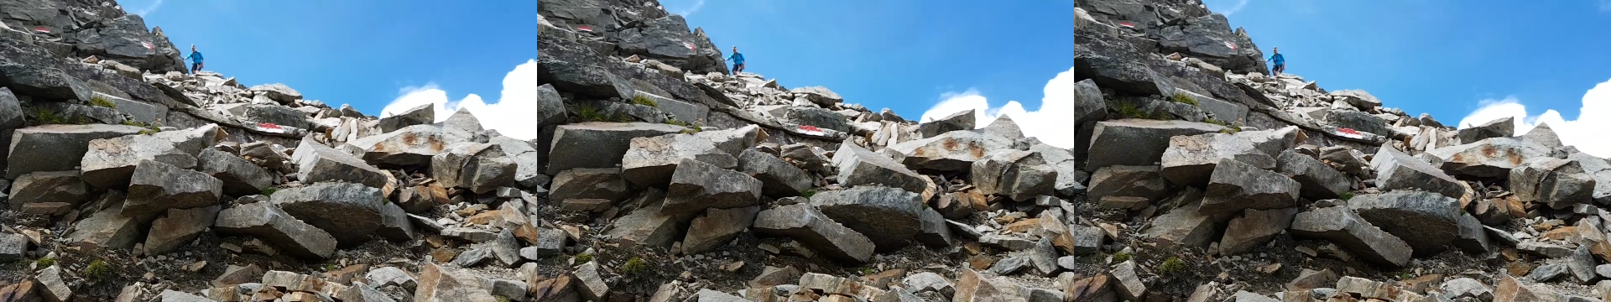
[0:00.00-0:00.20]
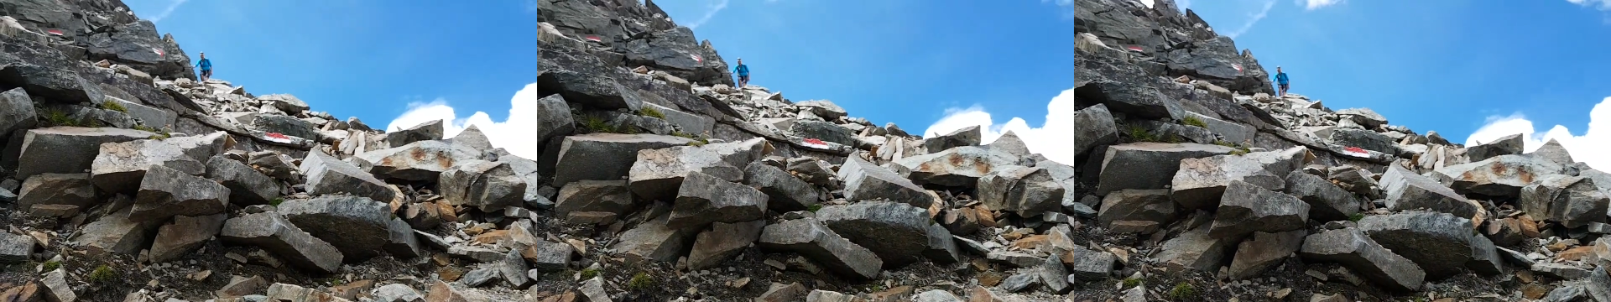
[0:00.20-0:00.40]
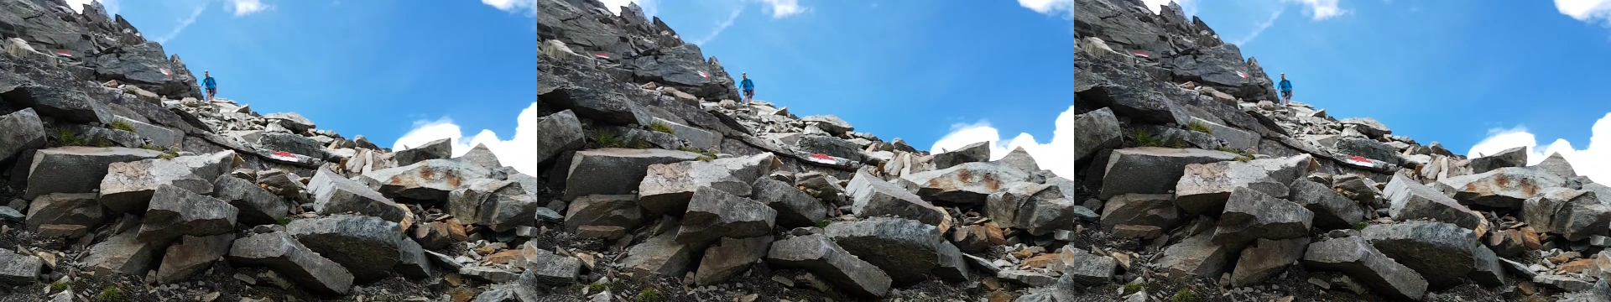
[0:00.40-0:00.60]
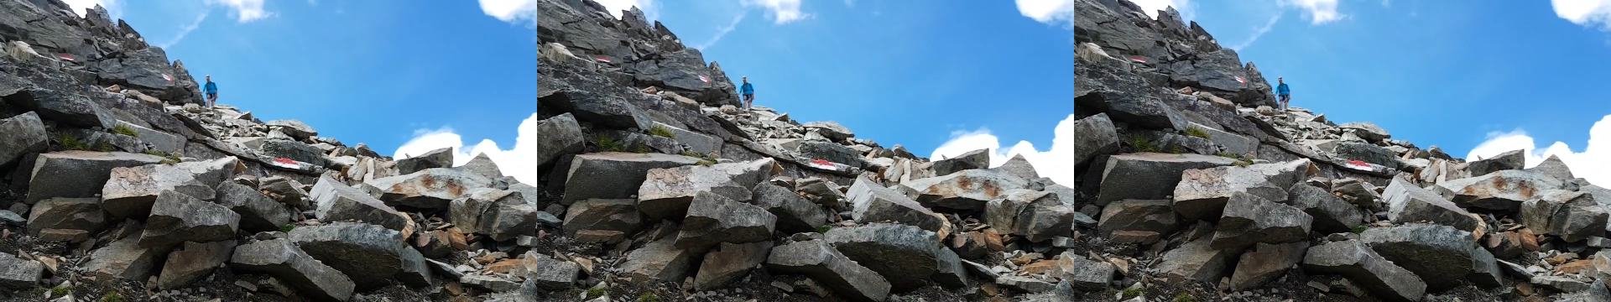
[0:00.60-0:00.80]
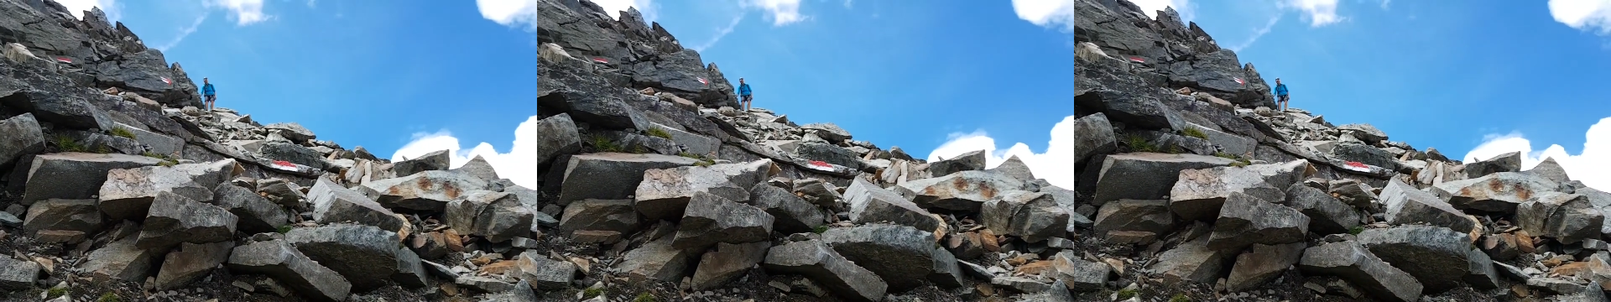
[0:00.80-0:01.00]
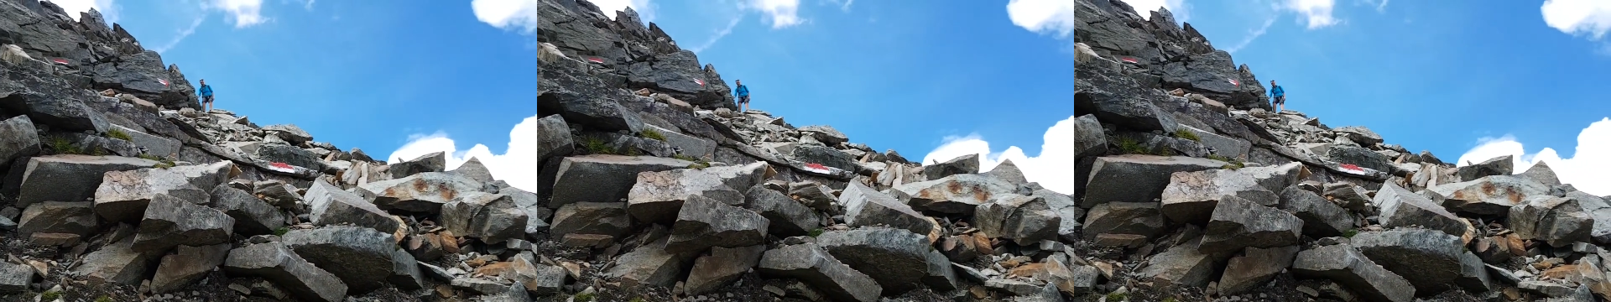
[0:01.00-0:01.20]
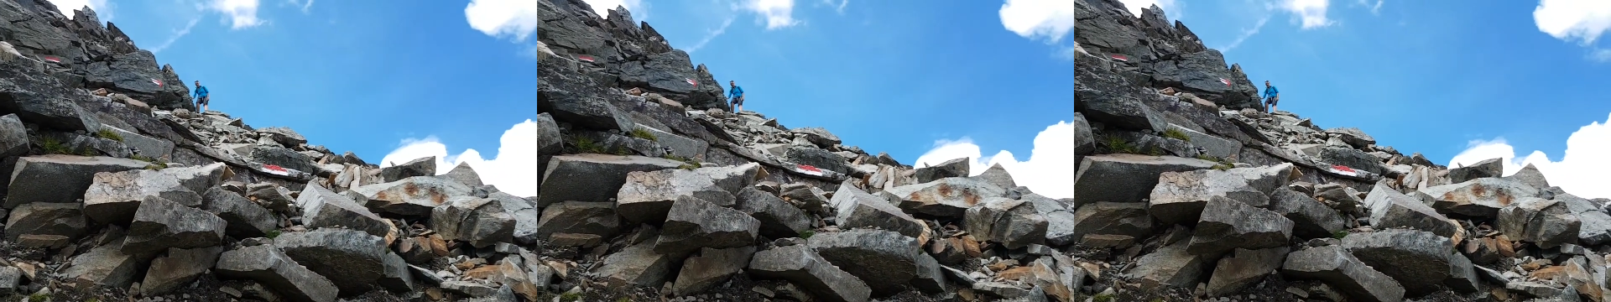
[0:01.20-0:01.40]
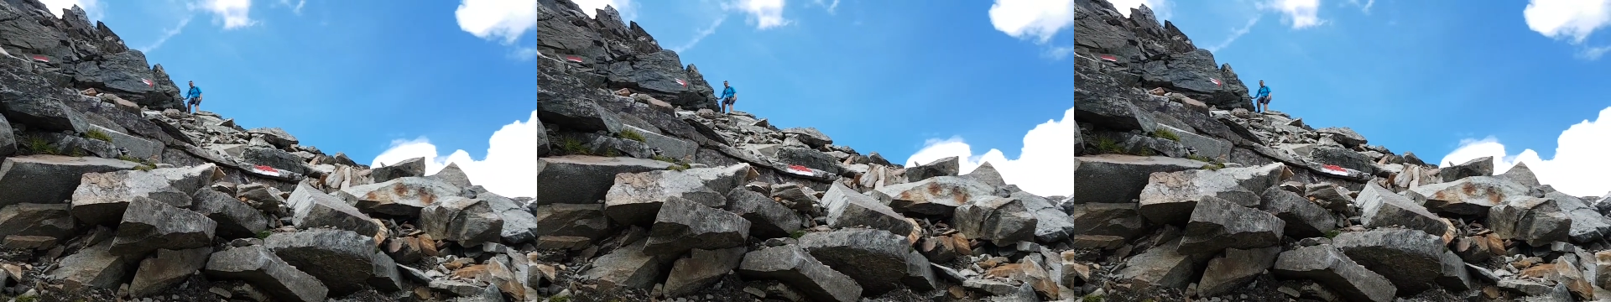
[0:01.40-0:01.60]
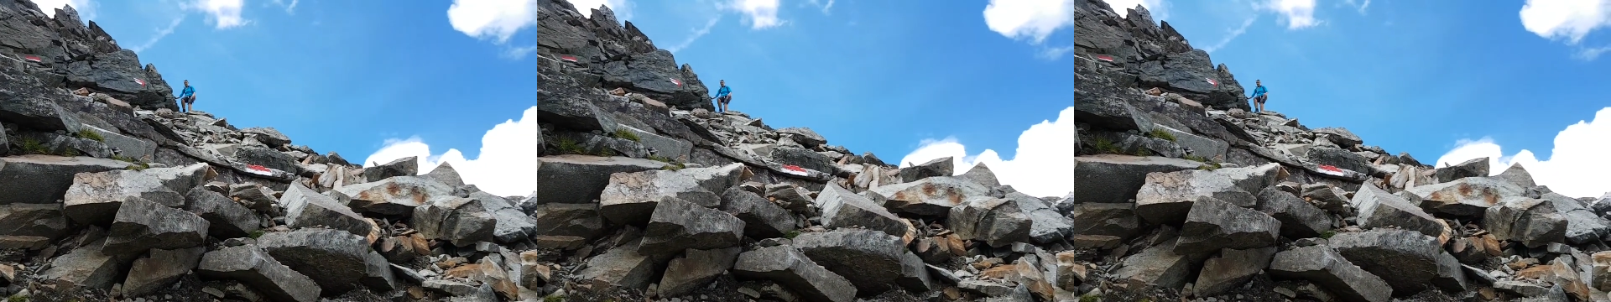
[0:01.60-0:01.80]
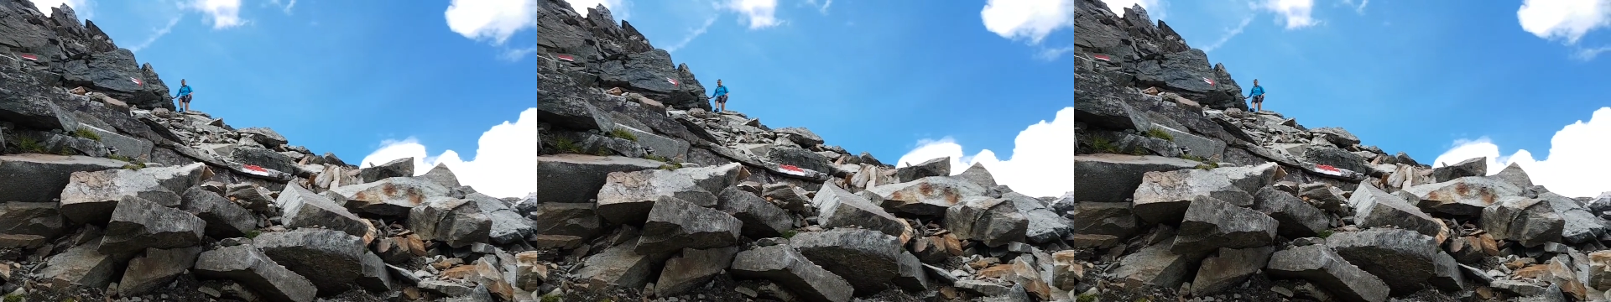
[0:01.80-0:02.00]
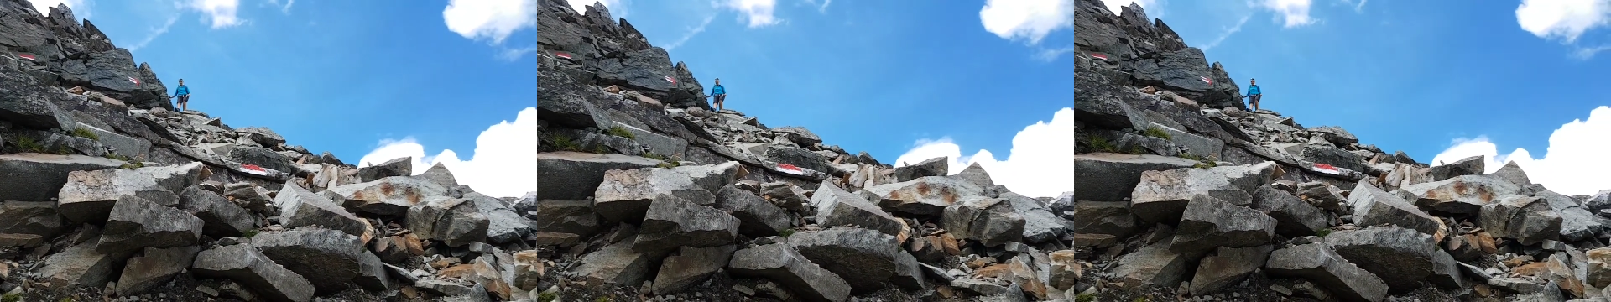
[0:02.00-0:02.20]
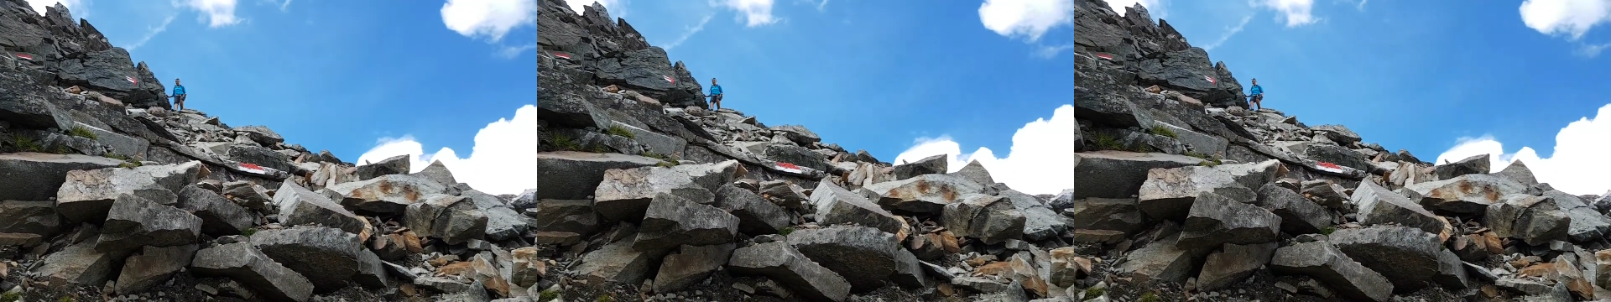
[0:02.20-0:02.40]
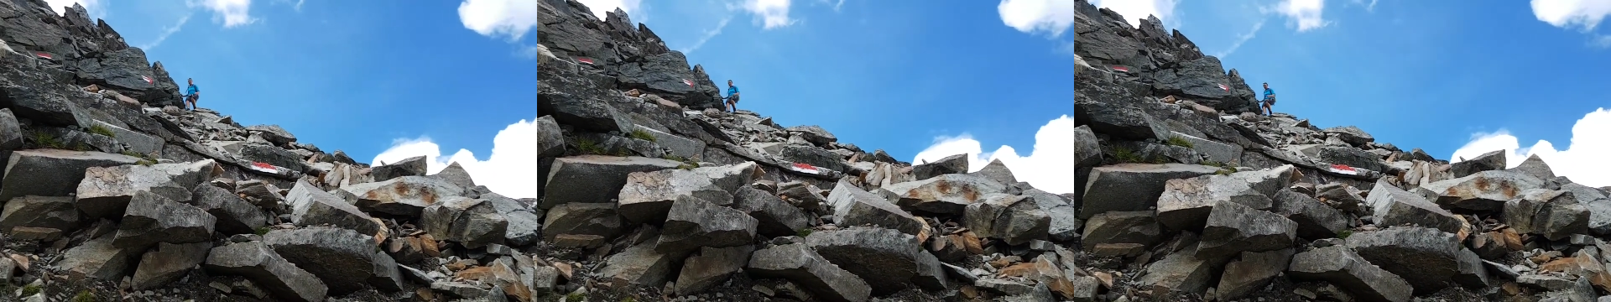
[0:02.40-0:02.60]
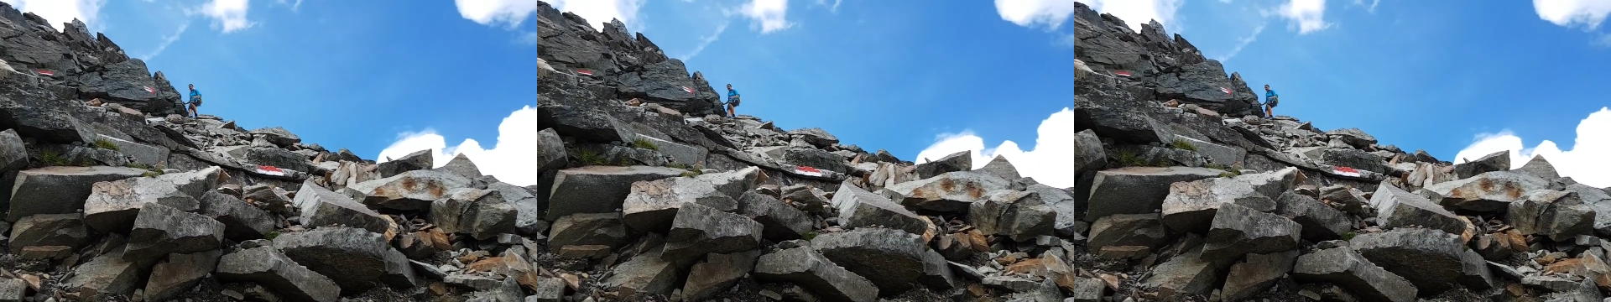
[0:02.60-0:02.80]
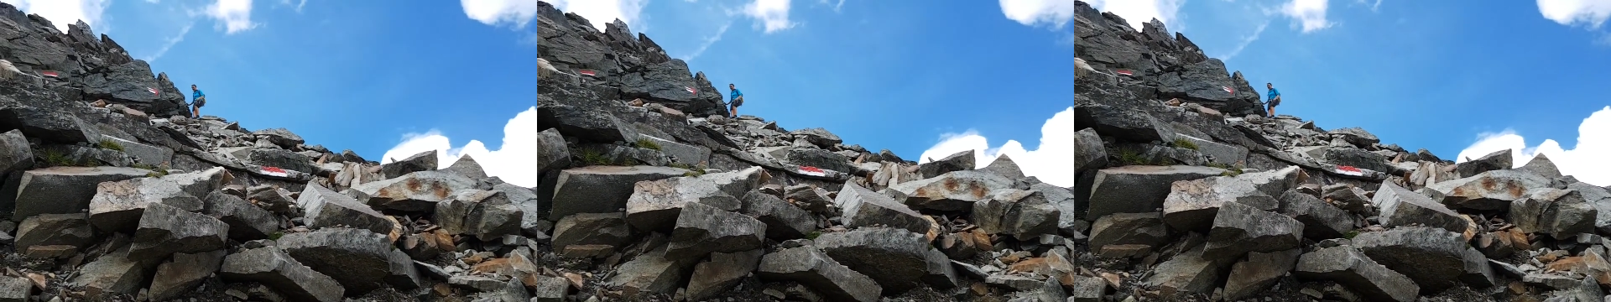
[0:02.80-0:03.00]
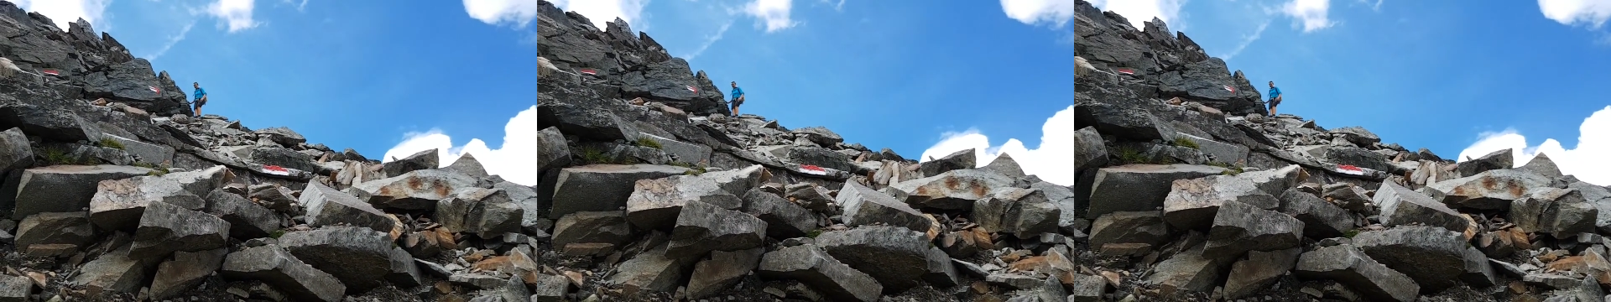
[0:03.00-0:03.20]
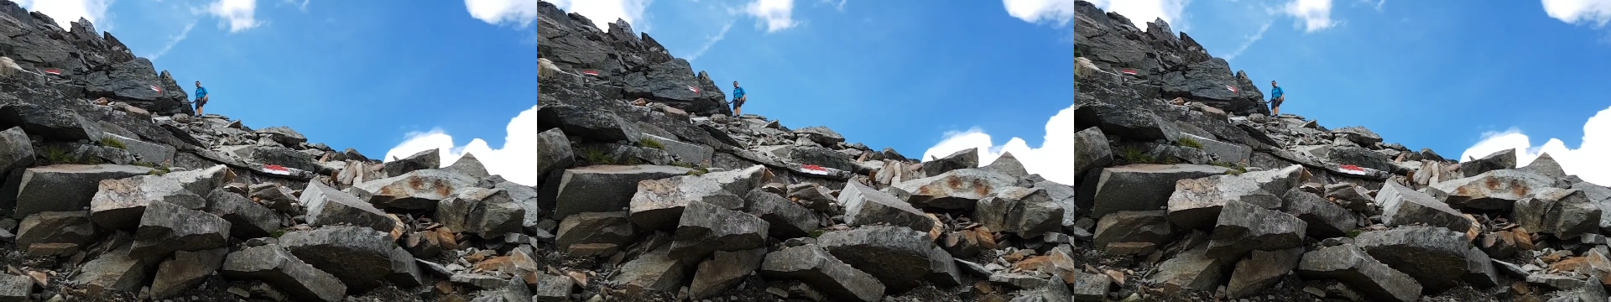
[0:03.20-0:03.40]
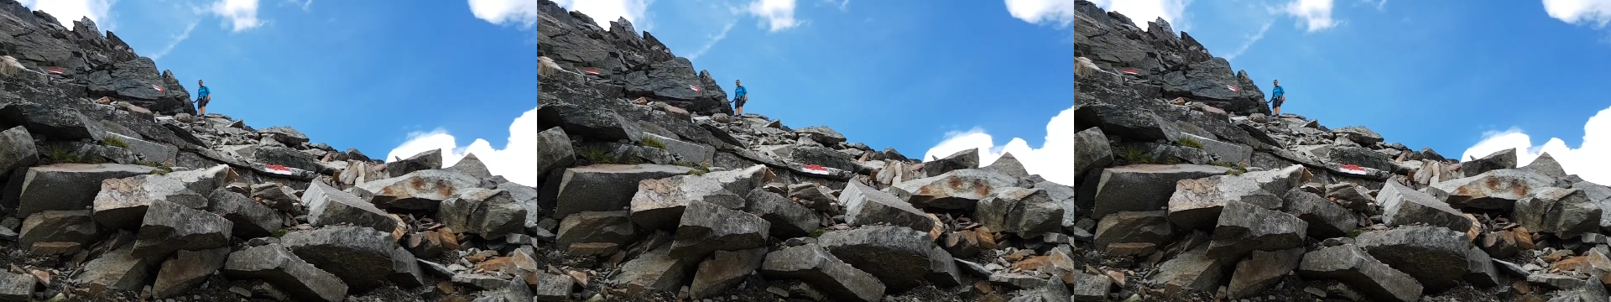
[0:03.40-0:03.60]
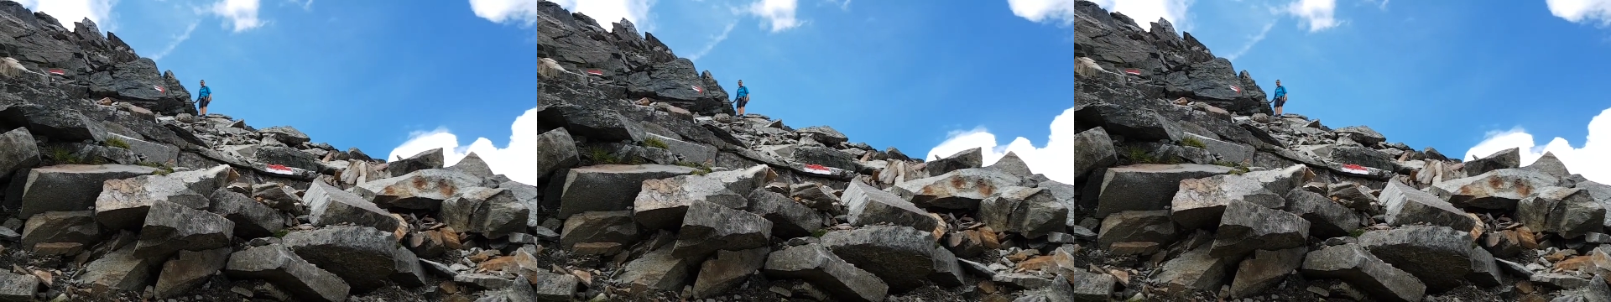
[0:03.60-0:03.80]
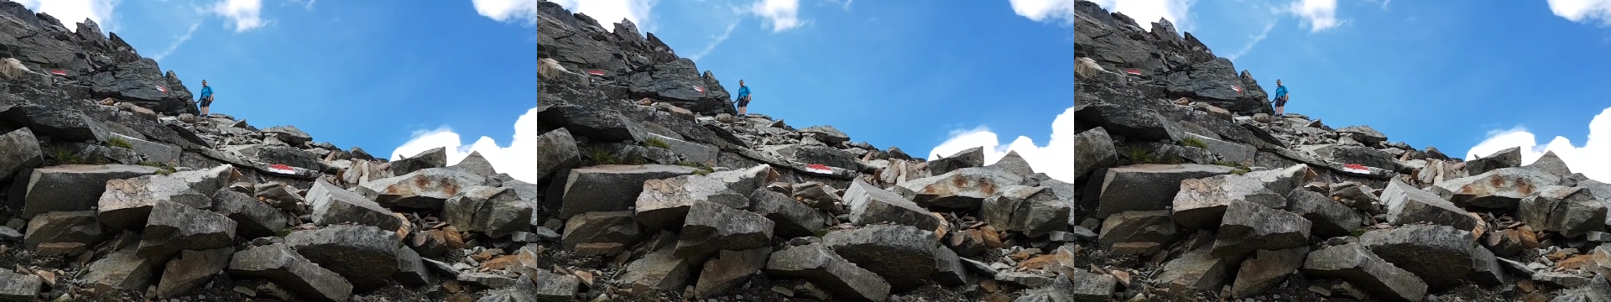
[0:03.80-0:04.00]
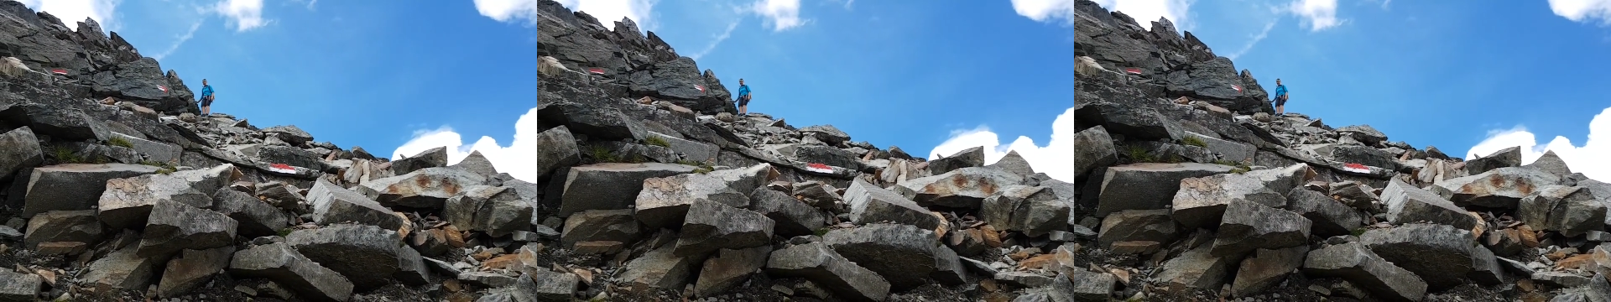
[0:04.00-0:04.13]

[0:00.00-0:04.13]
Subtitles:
Nobody's mouth can be seen.